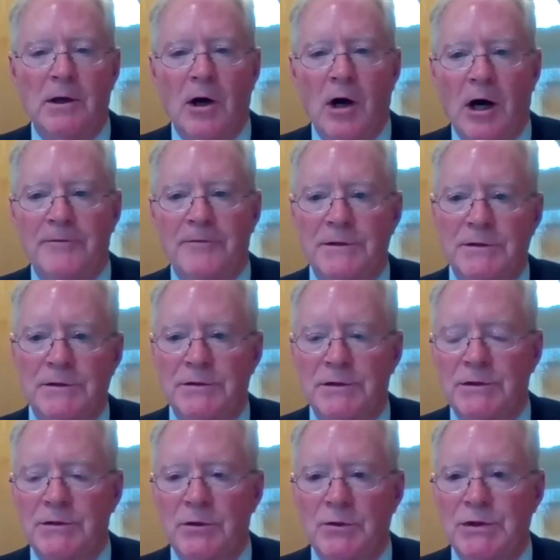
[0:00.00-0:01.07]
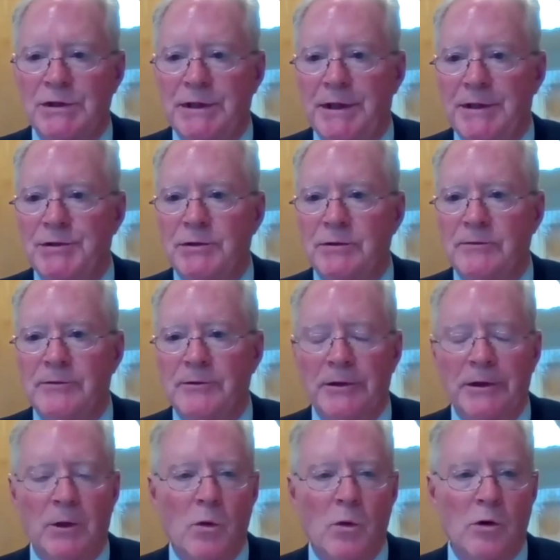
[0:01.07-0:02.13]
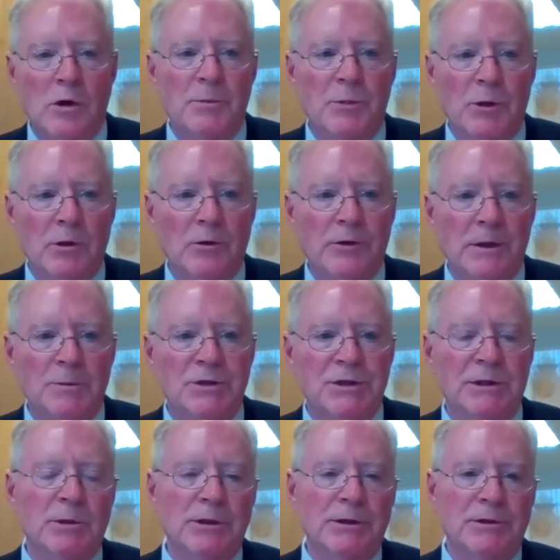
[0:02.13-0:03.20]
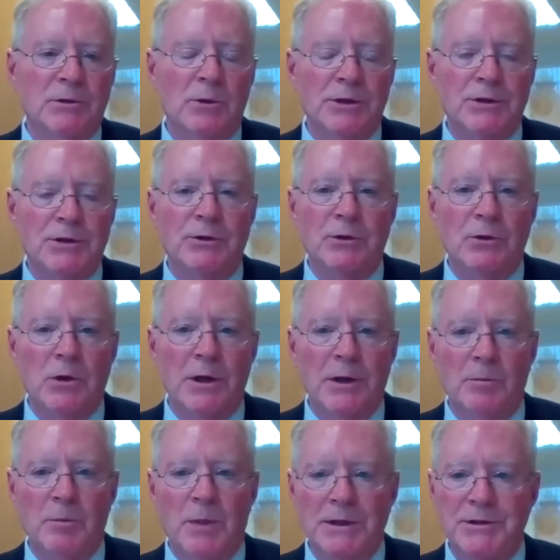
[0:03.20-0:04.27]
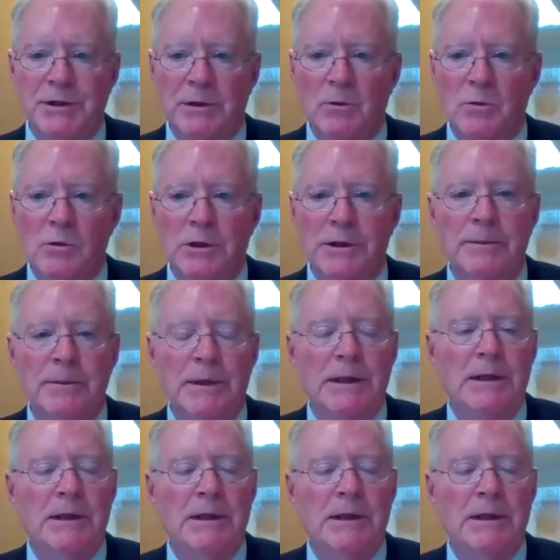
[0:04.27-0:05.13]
Officers Association, for an award program similar to what you do on the budget award.